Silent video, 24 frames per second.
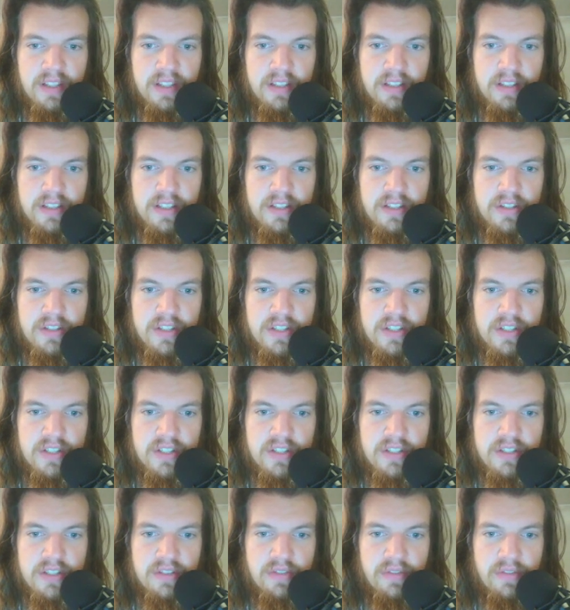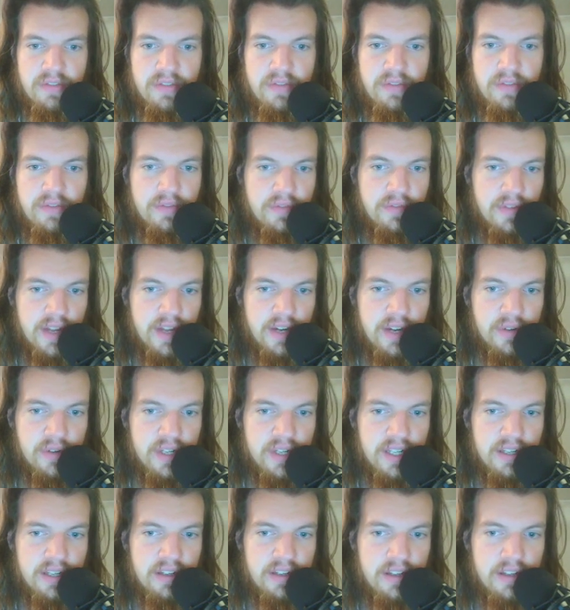This is
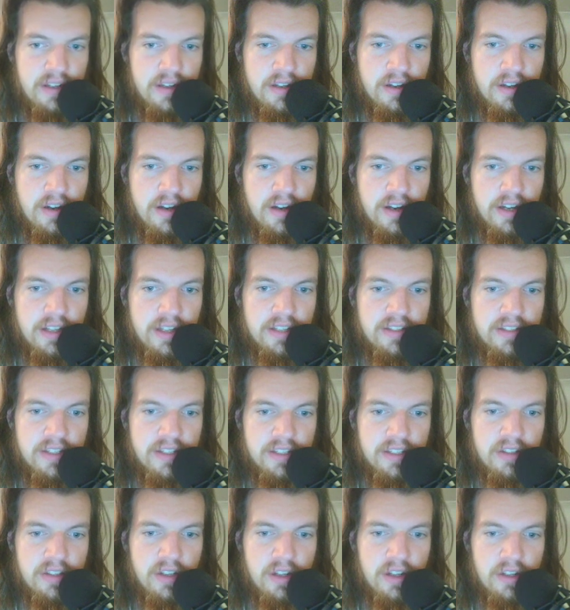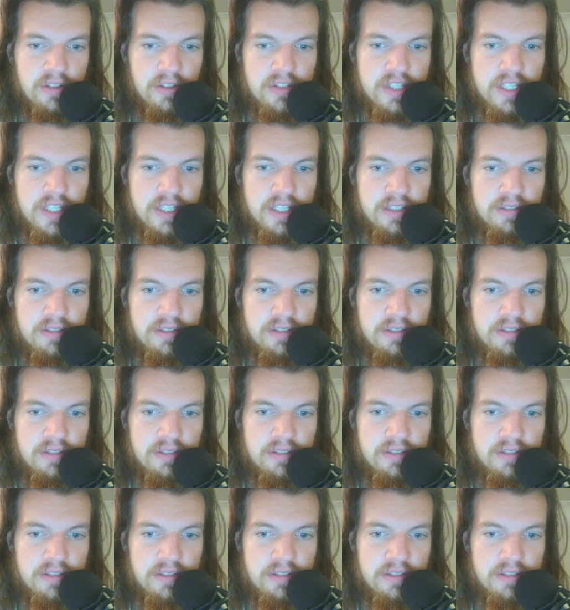very high technology.